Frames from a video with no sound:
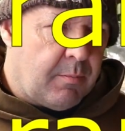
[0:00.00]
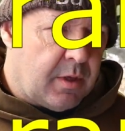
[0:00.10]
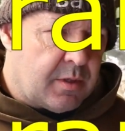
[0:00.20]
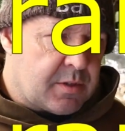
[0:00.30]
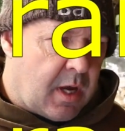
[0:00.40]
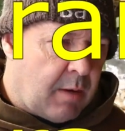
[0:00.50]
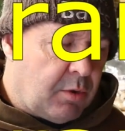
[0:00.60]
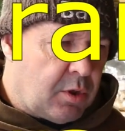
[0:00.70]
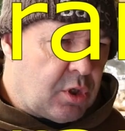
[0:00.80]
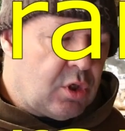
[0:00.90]
is I'm
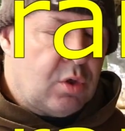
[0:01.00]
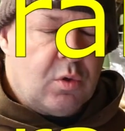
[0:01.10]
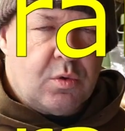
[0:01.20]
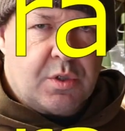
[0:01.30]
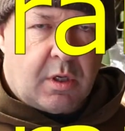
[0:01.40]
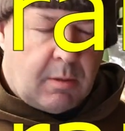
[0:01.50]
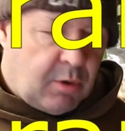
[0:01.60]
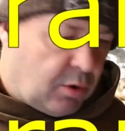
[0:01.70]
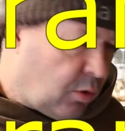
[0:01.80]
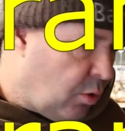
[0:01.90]
going to use, and I'm
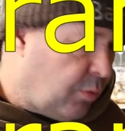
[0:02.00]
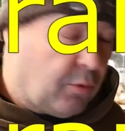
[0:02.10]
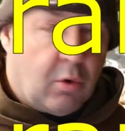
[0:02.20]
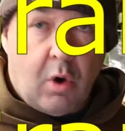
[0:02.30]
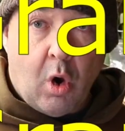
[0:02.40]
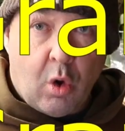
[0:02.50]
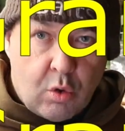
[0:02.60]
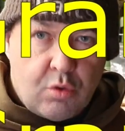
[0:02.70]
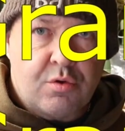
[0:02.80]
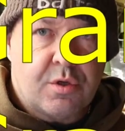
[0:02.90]
going to go for
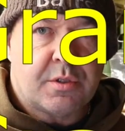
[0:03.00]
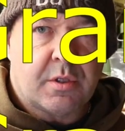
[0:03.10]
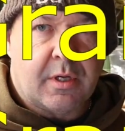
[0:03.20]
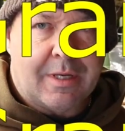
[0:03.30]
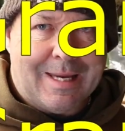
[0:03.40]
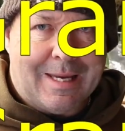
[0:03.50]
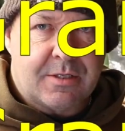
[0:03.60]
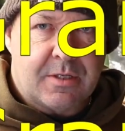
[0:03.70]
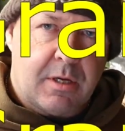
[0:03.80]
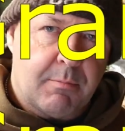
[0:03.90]

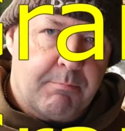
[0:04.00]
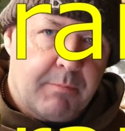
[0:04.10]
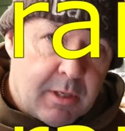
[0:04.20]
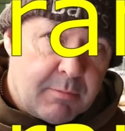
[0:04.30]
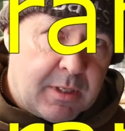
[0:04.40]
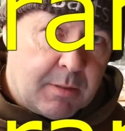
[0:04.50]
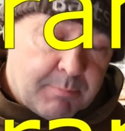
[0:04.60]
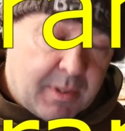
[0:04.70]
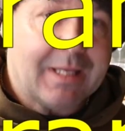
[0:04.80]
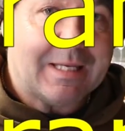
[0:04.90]
180
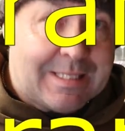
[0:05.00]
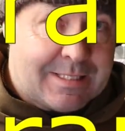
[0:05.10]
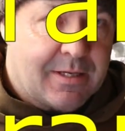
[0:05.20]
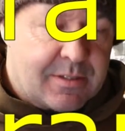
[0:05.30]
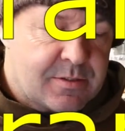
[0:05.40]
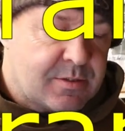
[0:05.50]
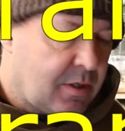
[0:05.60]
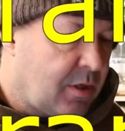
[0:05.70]
millilitres